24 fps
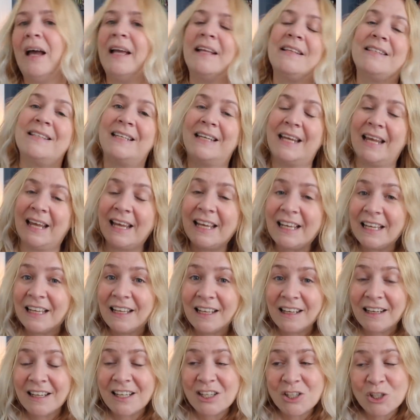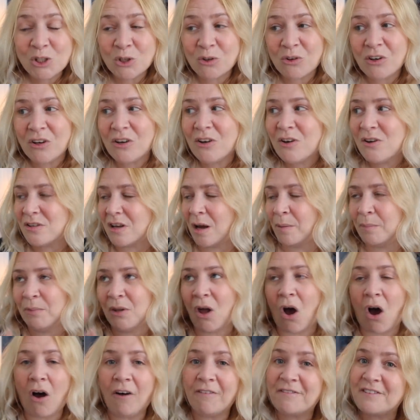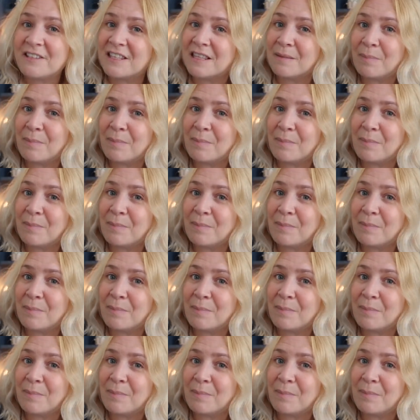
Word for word: It's an English cruise. I'm not off to